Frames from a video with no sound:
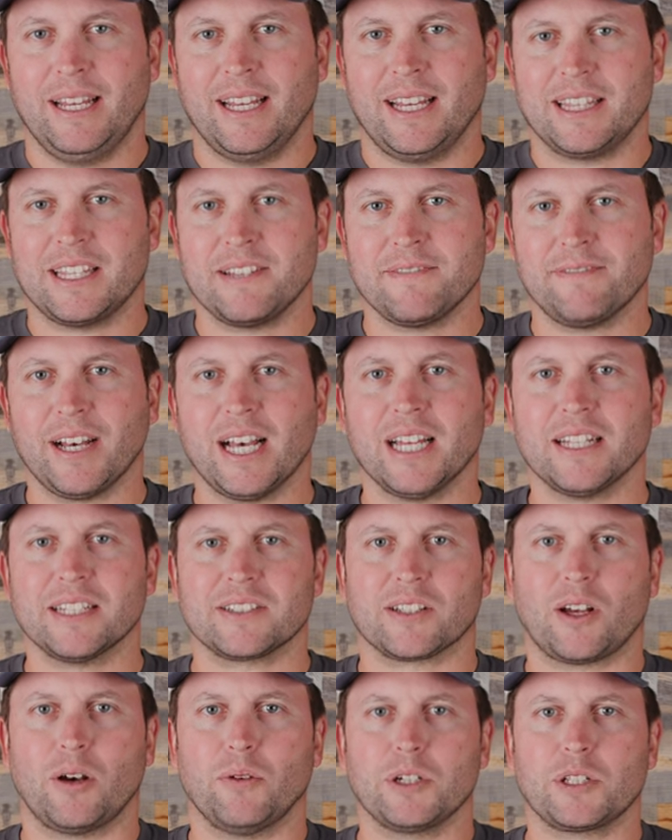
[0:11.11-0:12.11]
And the Avantt
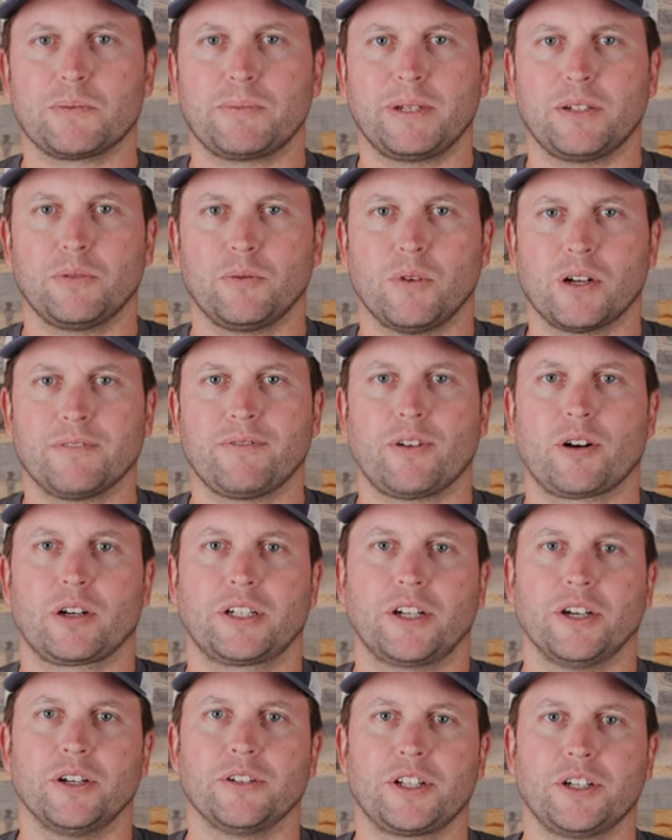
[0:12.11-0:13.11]
has always been one of our
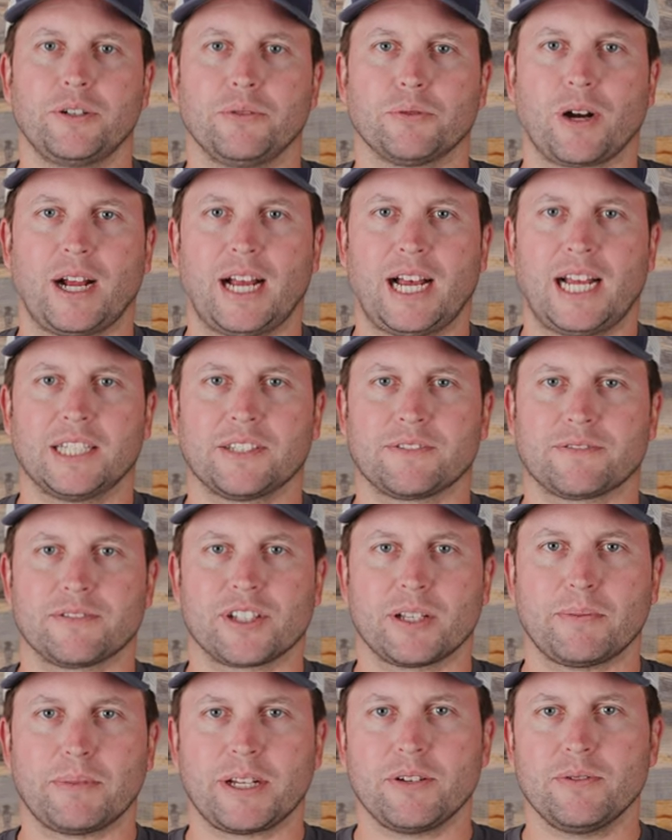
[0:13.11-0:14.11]
go-to rods for
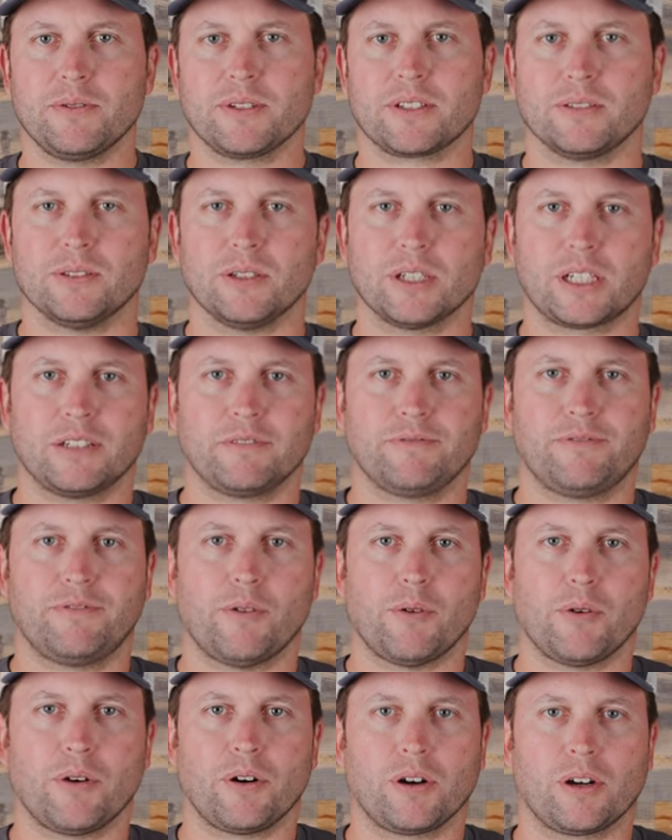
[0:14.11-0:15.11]
somebody who is looking
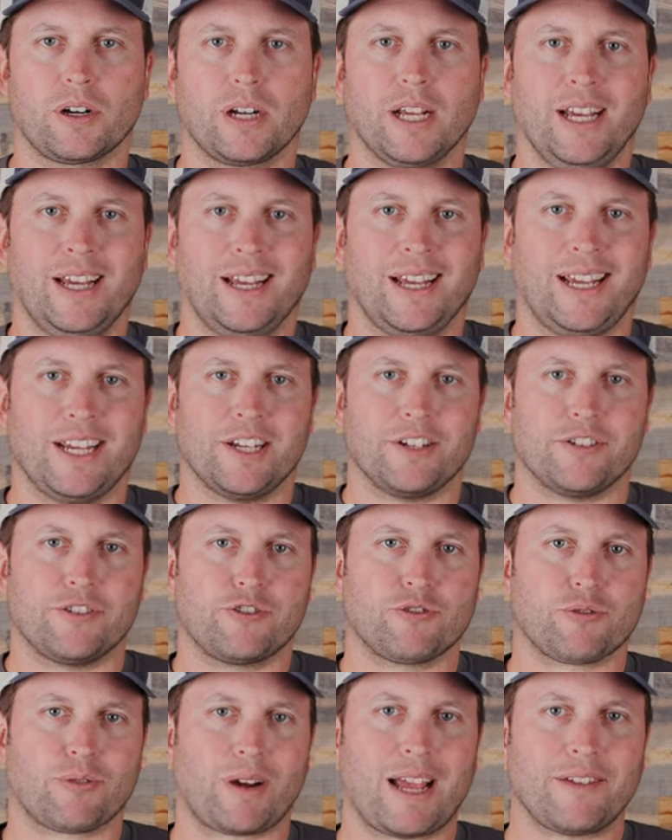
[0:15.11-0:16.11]
for a
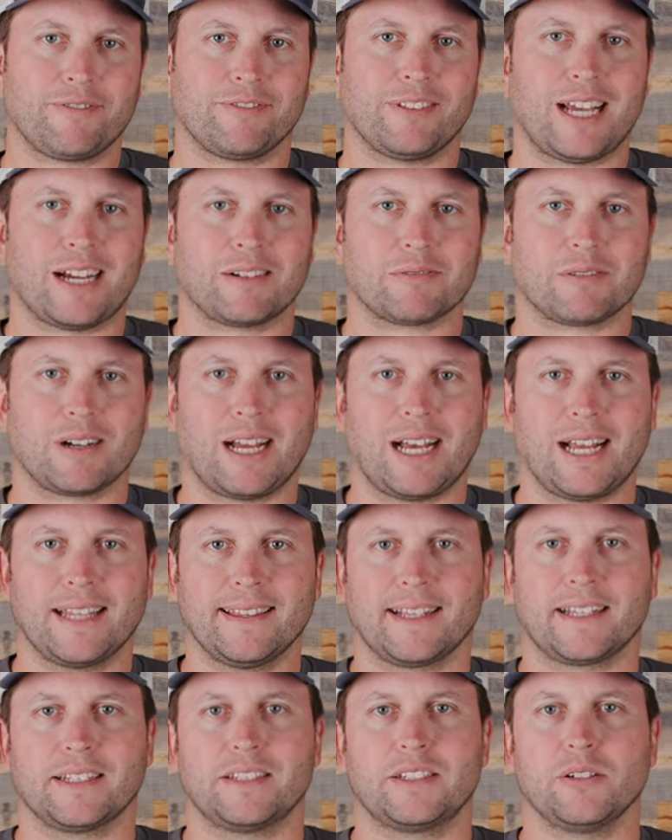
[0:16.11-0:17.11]
dry fly rod
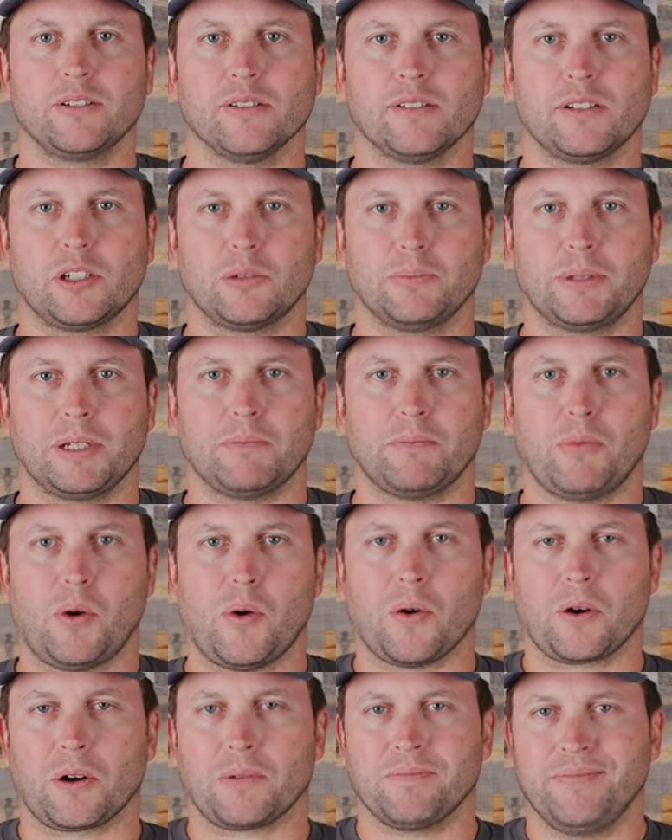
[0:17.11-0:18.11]
that could do a little bit
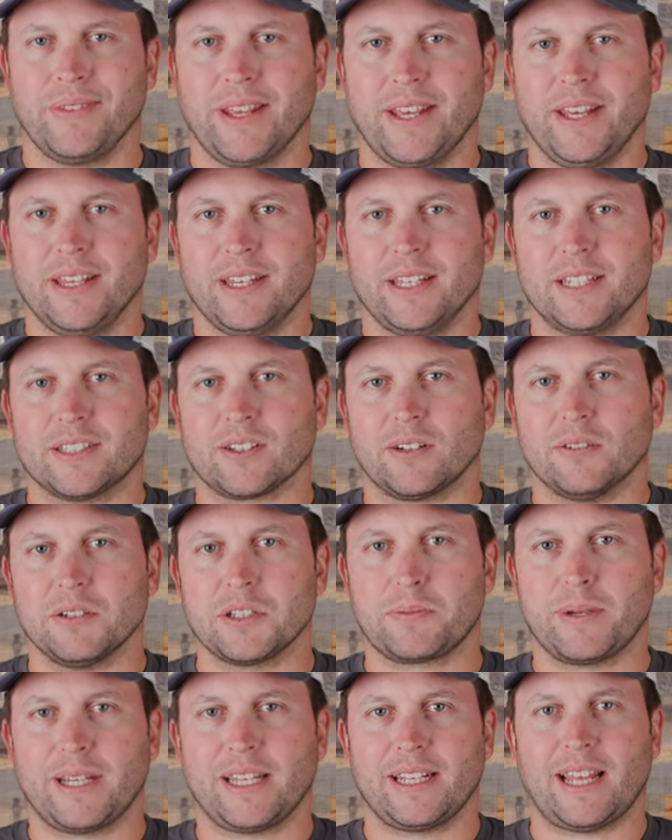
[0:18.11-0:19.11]
more. It's
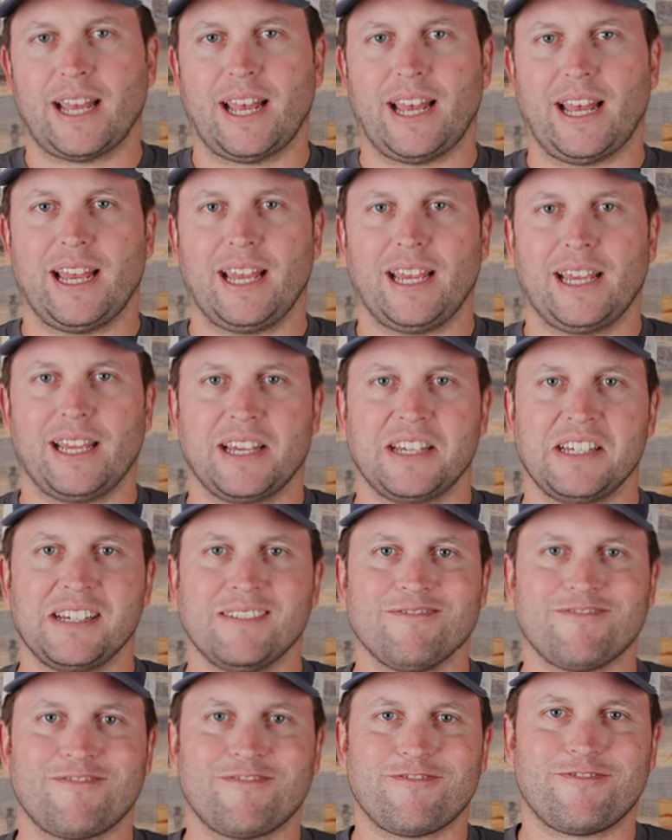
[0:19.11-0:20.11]
always been a
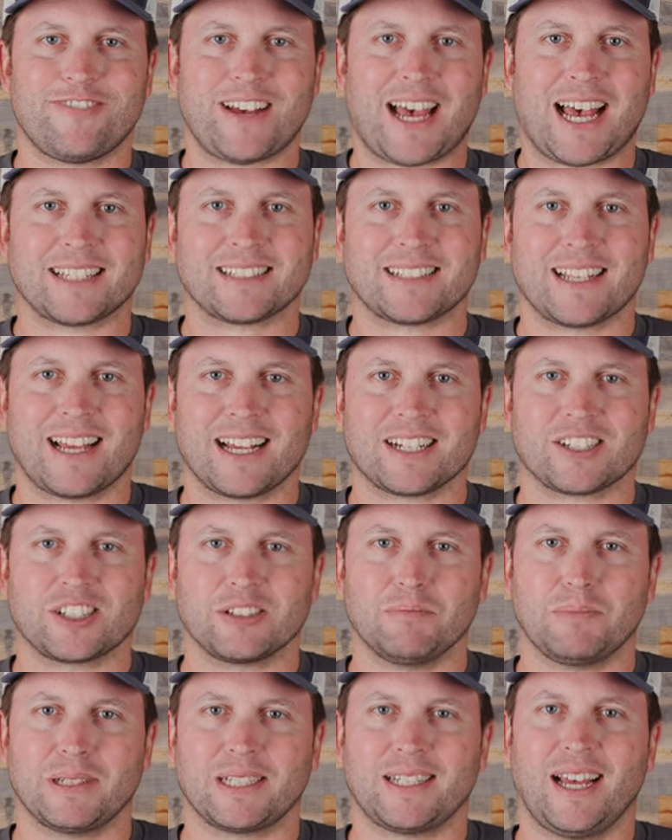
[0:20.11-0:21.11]
fast
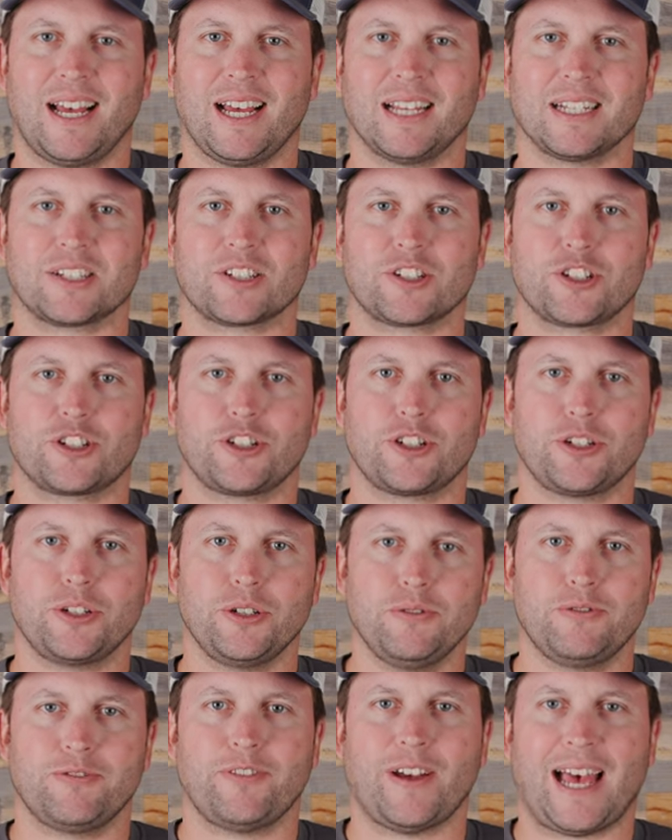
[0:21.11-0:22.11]
action, but not
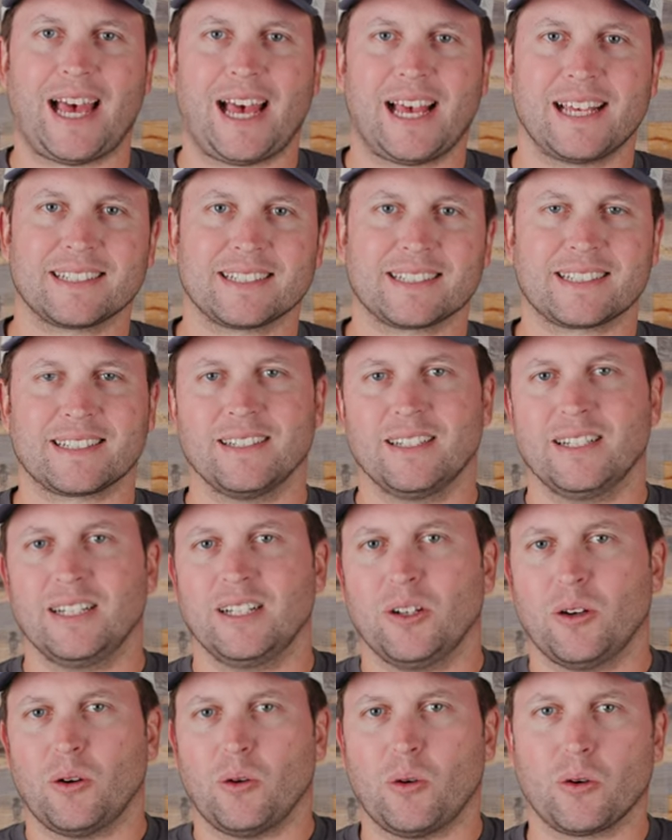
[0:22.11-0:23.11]
too fast,
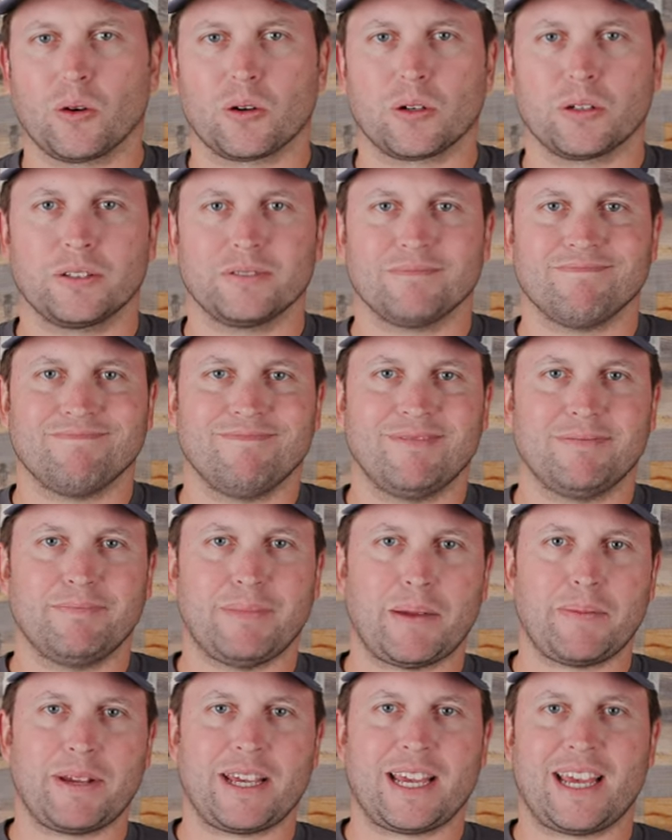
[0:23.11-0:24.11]
or
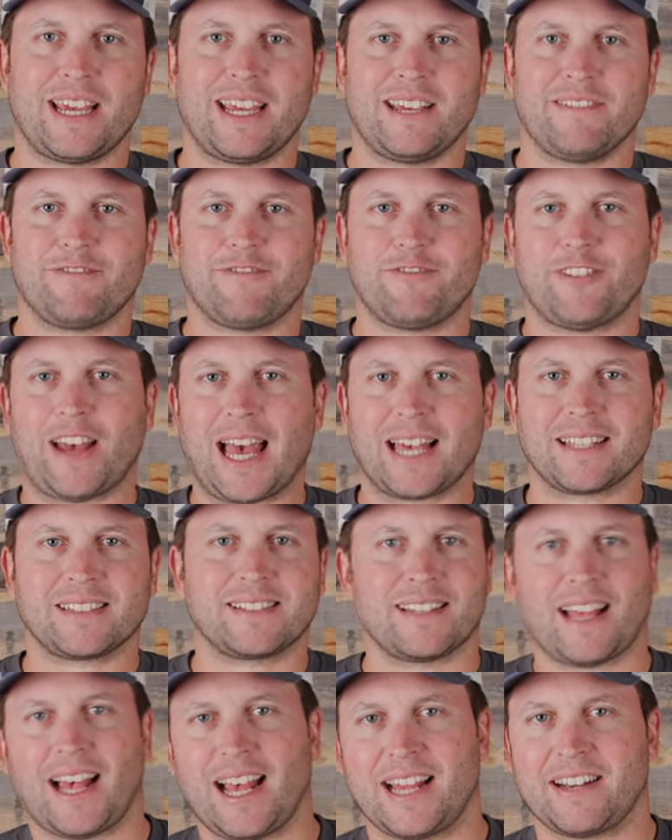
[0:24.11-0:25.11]
maybe a fast
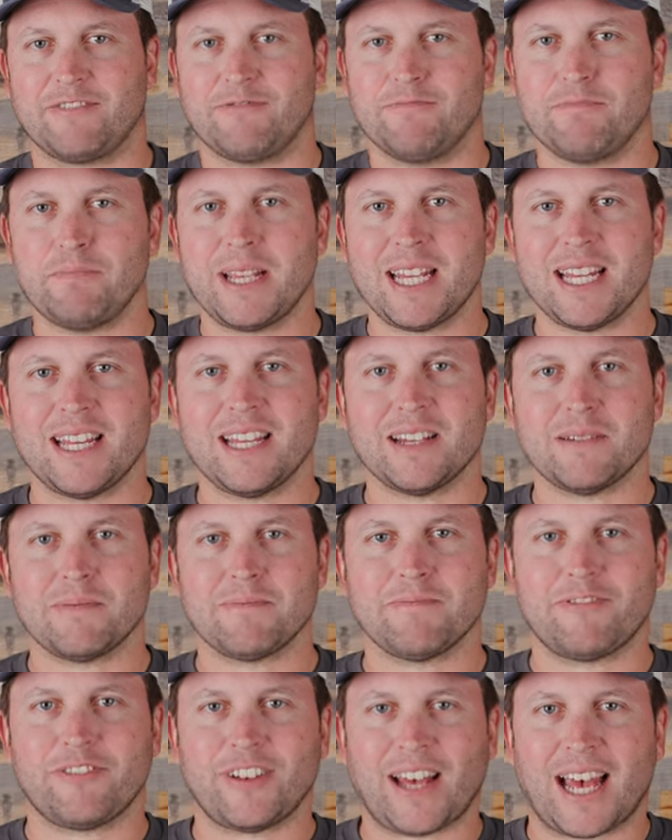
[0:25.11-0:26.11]
side of
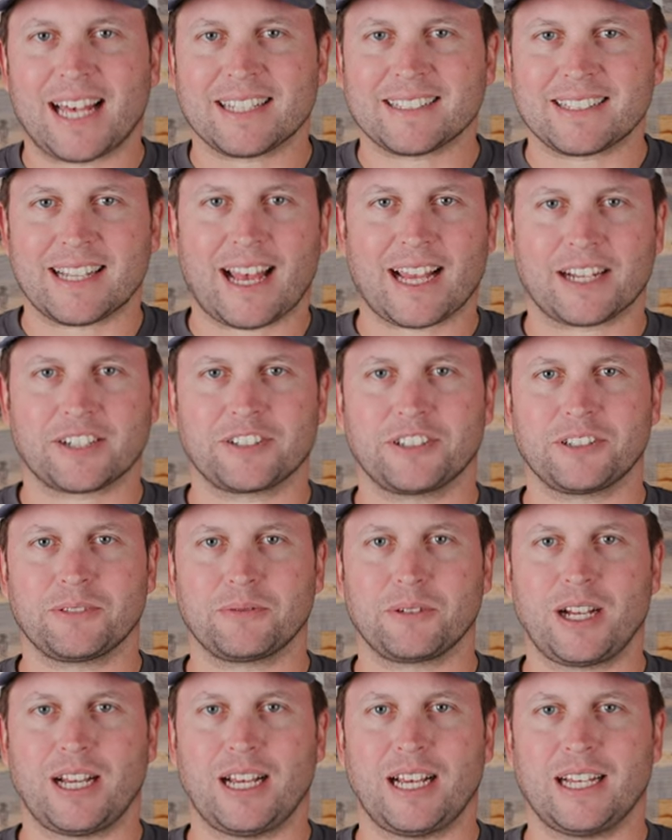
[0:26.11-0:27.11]
medium fast action
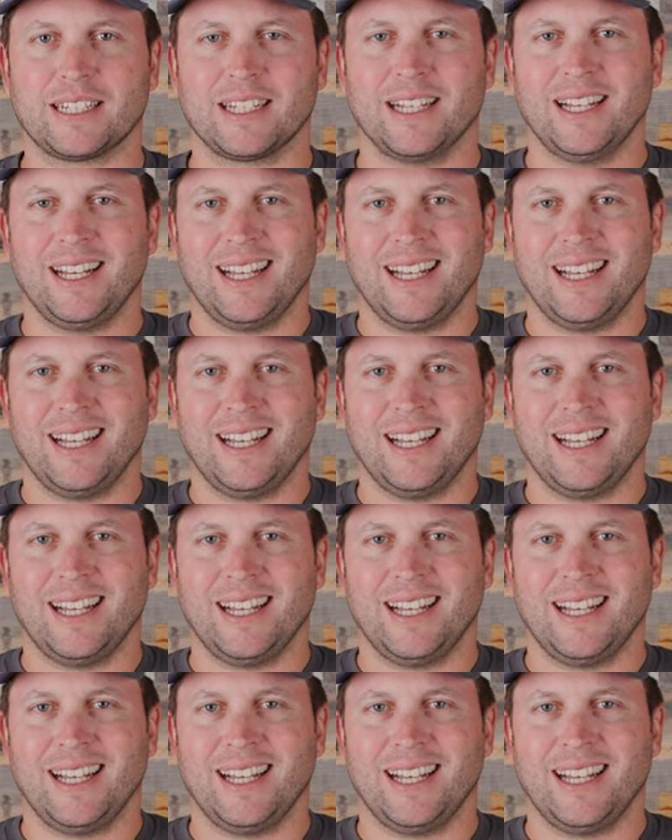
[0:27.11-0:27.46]
rod.